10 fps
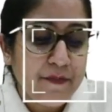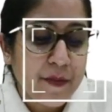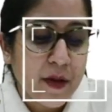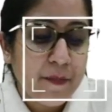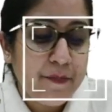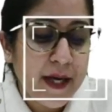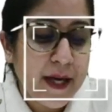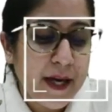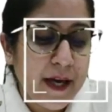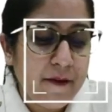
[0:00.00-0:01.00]

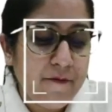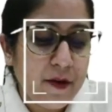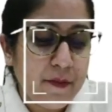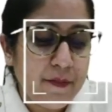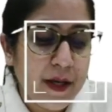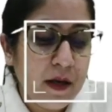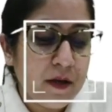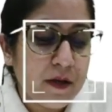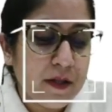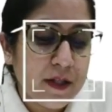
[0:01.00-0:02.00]
PA will be
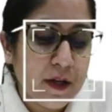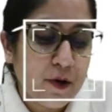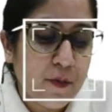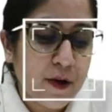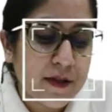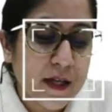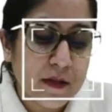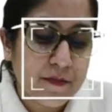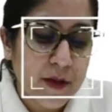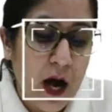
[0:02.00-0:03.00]
0.6.
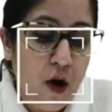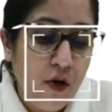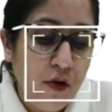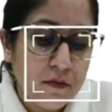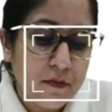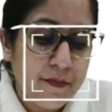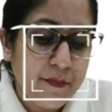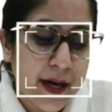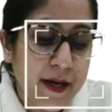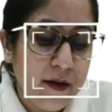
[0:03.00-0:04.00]
How?
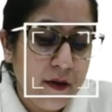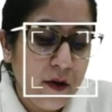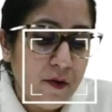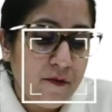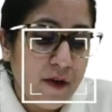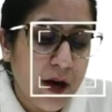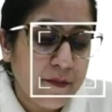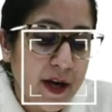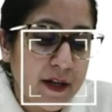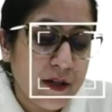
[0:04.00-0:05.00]
By 1
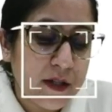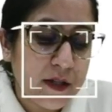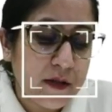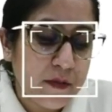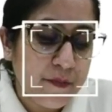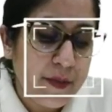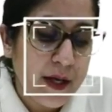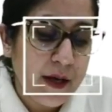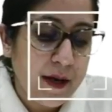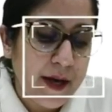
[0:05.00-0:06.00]
minus
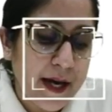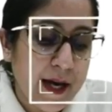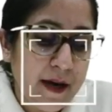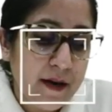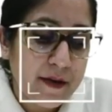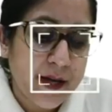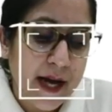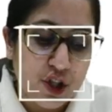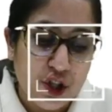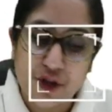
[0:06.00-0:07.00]
PA
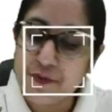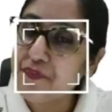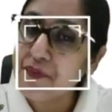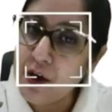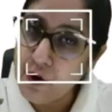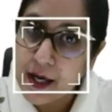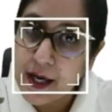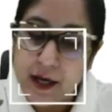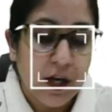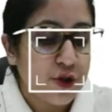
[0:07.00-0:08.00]
dash.
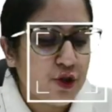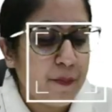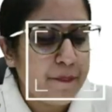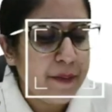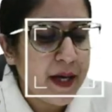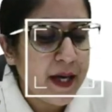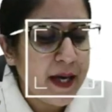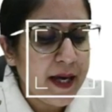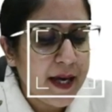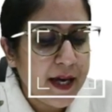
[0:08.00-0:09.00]
Okay, so PA
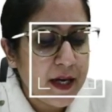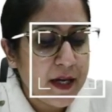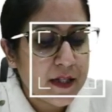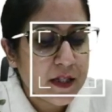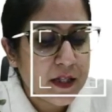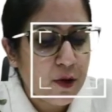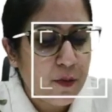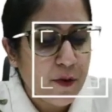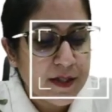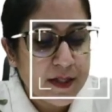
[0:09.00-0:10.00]
is
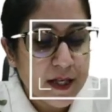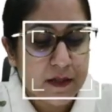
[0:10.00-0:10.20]
0.6.